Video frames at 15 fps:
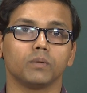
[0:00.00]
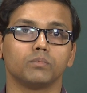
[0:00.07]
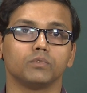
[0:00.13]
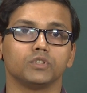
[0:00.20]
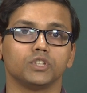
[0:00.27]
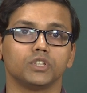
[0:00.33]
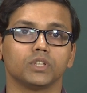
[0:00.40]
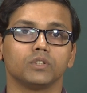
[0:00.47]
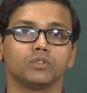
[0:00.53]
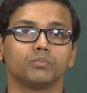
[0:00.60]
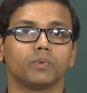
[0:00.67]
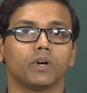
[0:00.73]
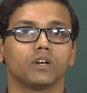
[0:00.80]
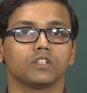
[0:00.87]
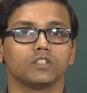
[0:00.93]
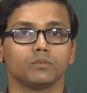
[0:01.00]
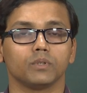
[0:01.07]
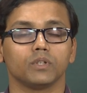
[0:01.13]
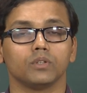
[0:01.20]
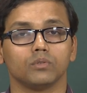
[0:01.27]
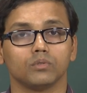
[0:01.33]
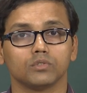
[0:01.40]
position to
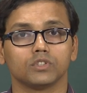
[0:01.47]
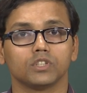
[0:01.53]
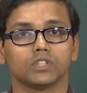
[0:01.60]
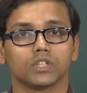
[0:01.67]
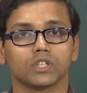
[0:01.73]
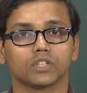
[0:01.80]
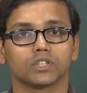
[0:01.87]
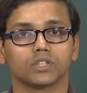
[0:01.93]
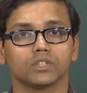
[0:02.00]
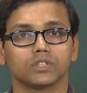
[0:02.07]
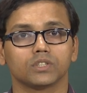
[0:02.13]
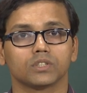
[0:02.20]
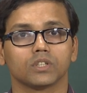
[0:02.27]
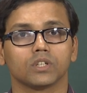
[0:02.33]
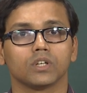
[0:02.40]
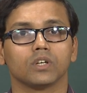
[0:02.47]
participate in those discussions.